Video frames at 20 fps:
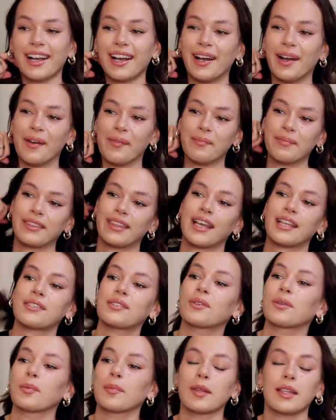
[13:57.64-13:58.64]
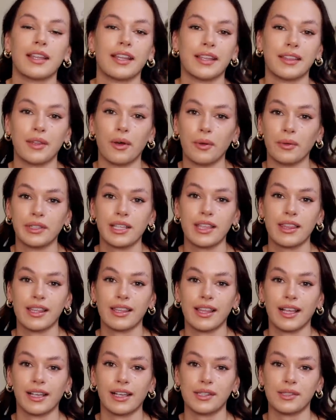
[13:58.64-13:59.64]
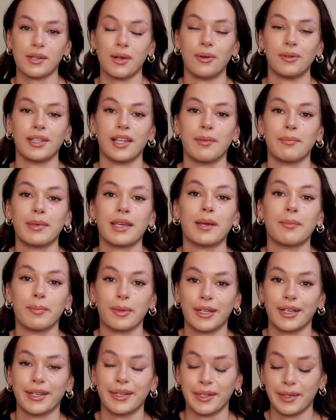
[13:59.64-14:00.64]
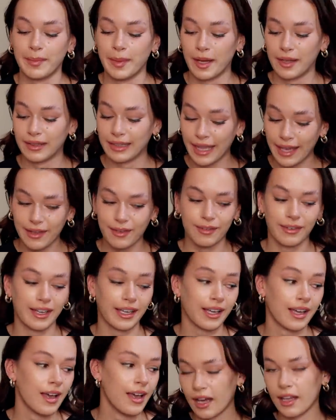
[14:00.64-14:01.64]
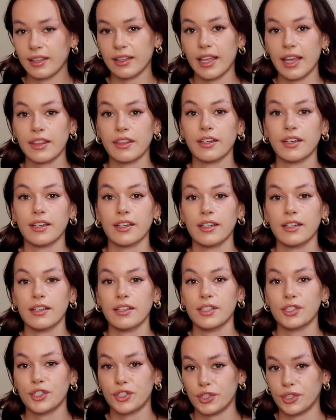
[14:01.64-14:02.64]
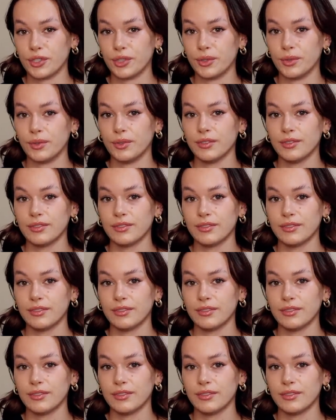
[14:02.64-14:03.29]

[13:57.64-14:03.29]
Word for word: um, that's normally like the only thing that gets cold on me. I'm pretty good about layering. A leather shoe